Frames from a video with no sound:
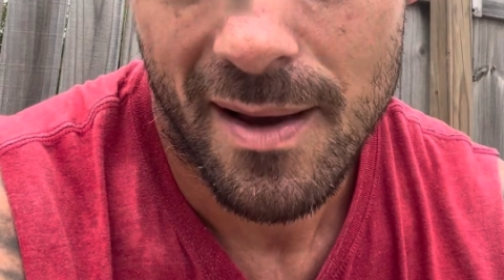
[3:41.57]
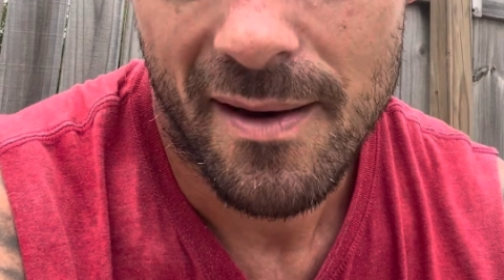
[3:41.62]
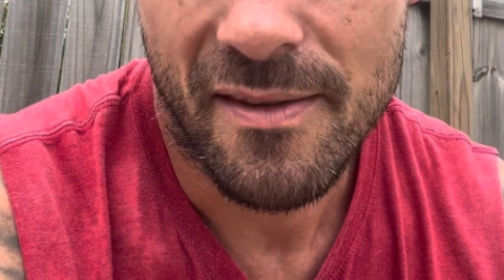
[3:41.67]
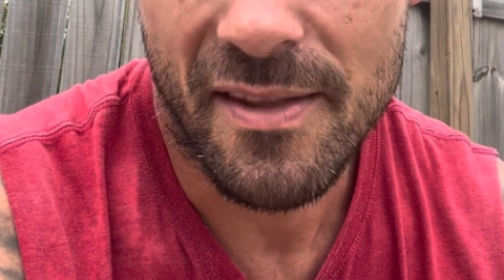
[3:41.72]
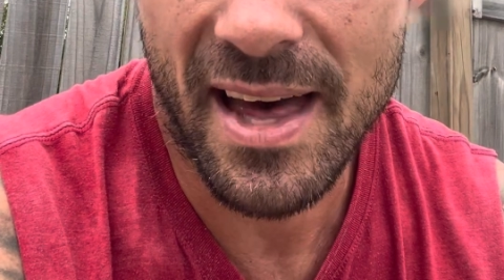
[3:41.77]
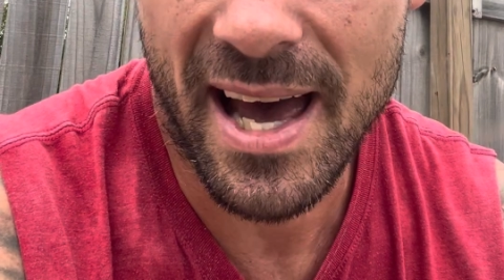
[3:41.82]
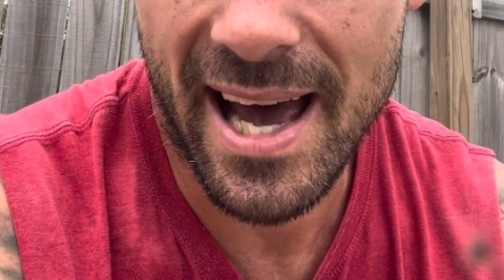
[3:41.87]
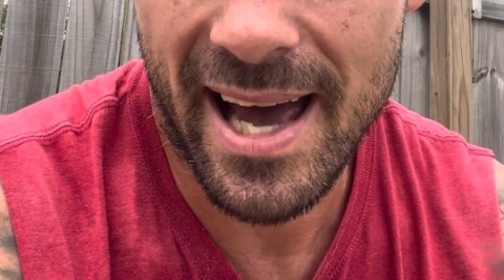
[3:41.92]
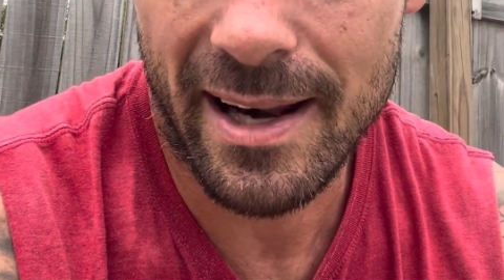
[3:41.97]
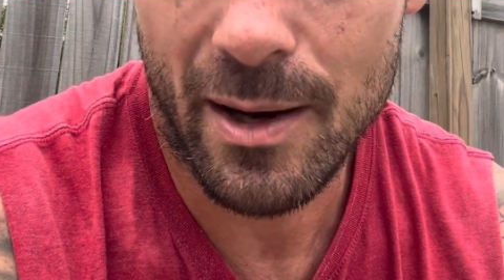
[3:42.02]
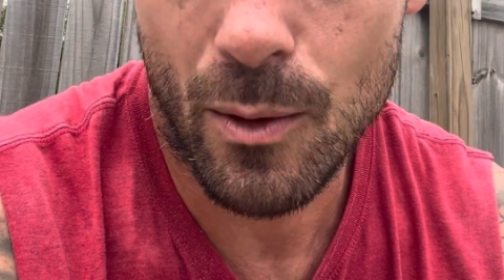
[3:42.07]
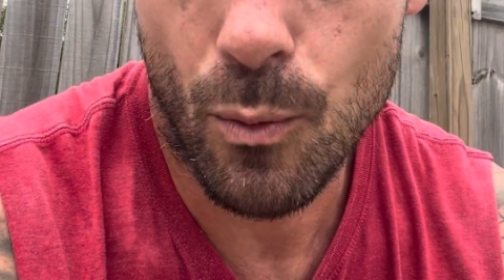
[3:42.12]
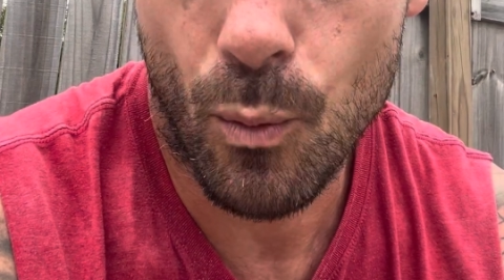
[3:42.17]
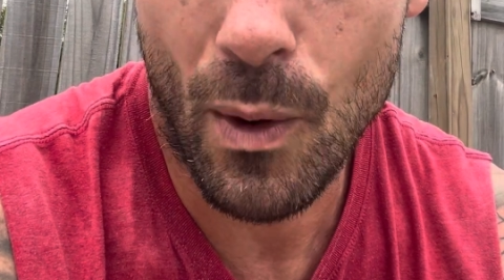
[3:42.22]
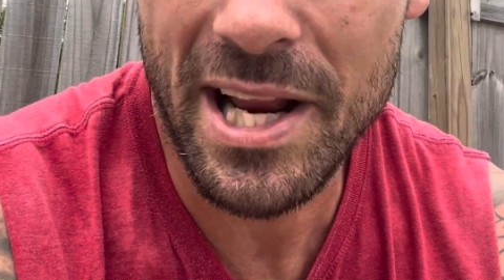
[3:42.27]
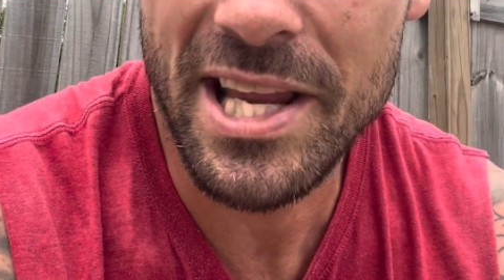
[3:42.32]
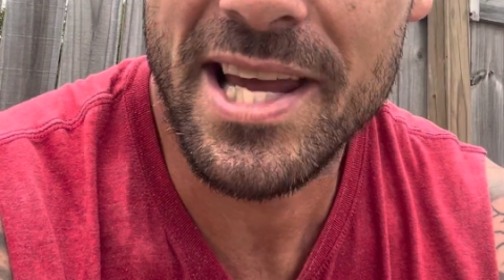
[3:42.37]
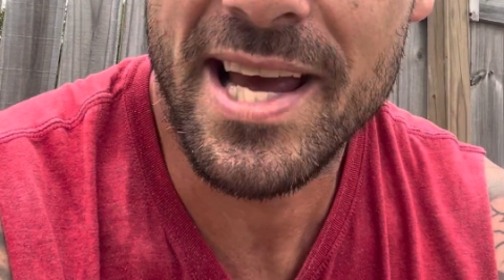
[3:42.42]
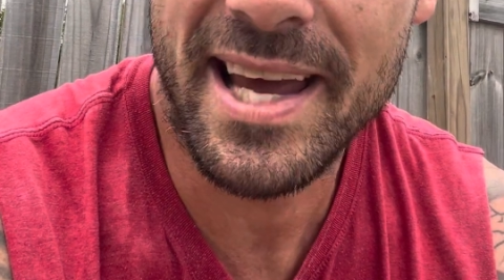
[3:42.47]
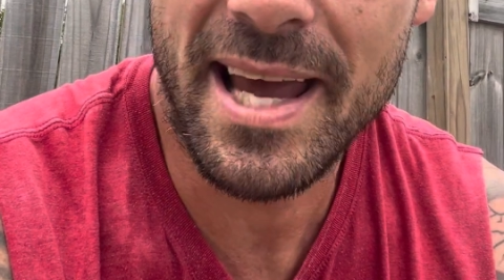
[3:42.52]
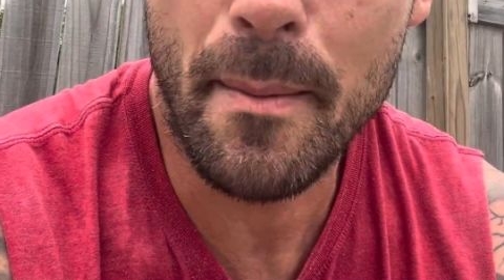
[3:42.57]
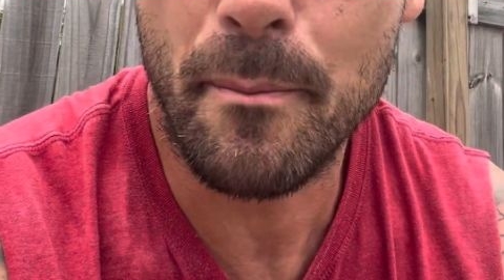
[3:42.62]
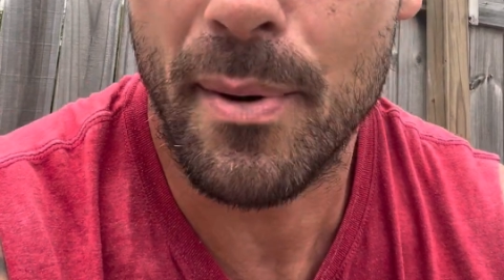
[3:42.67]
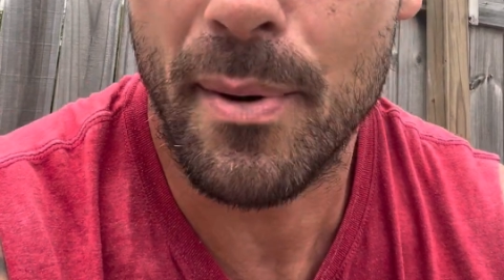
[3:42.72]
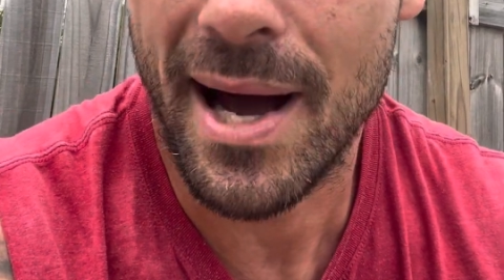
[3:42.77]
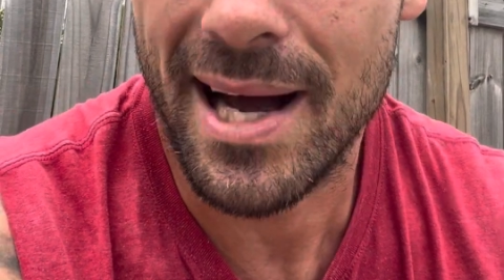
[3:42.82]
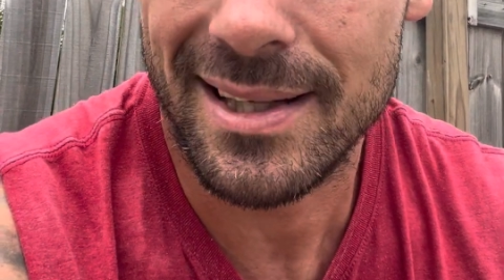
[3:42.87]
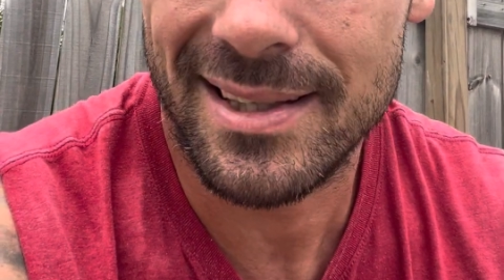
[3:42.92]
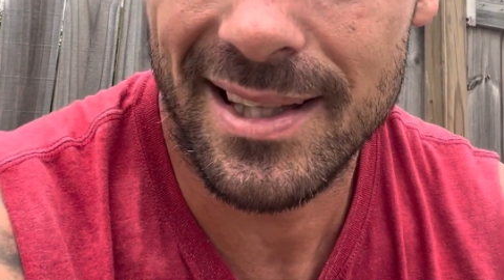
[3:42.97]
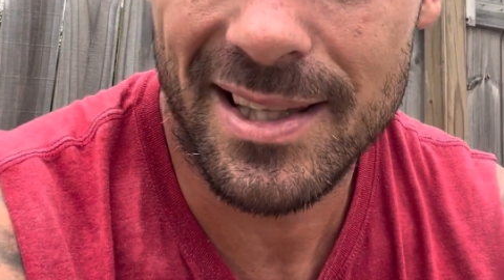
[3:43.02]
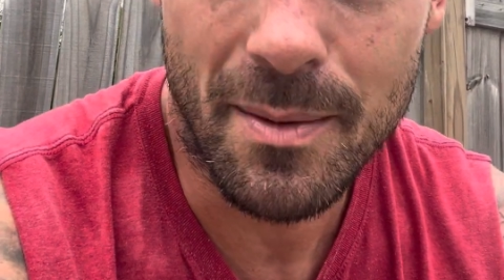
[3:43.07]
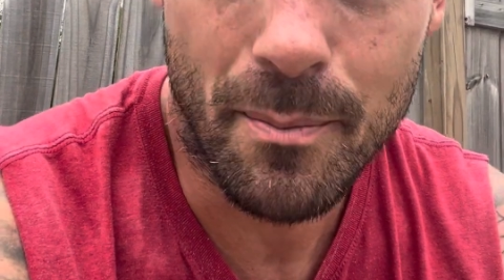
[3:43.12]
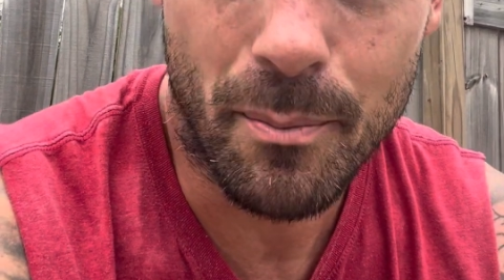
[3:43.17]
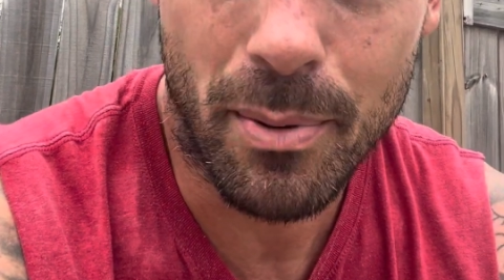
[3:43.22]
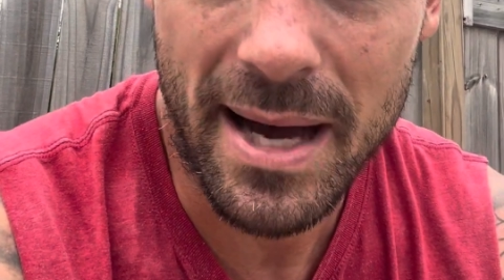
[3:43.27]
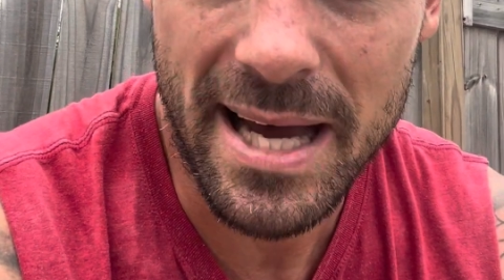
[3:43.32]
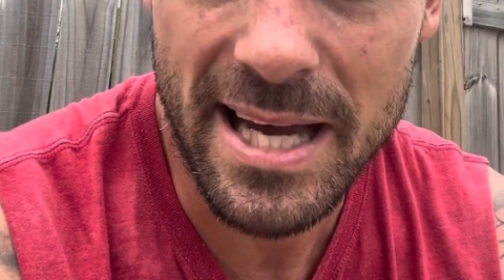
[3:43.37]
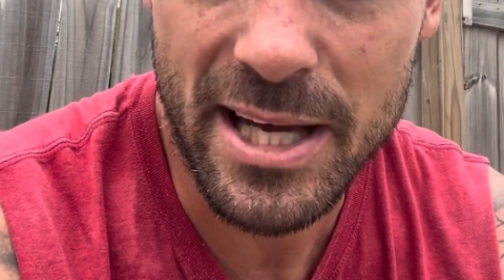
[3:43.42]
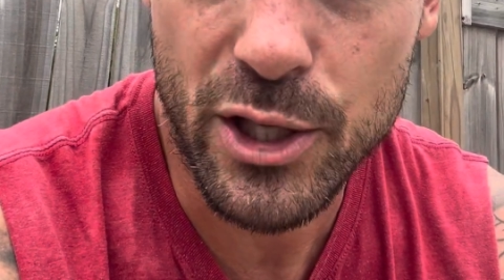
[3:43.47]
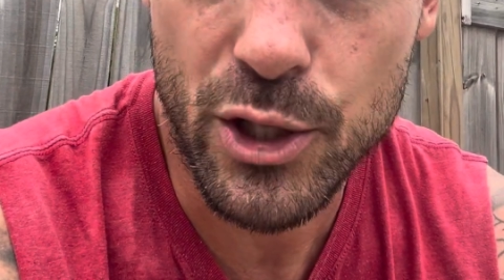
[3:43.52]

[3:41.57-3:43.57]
that when you get back to the bike,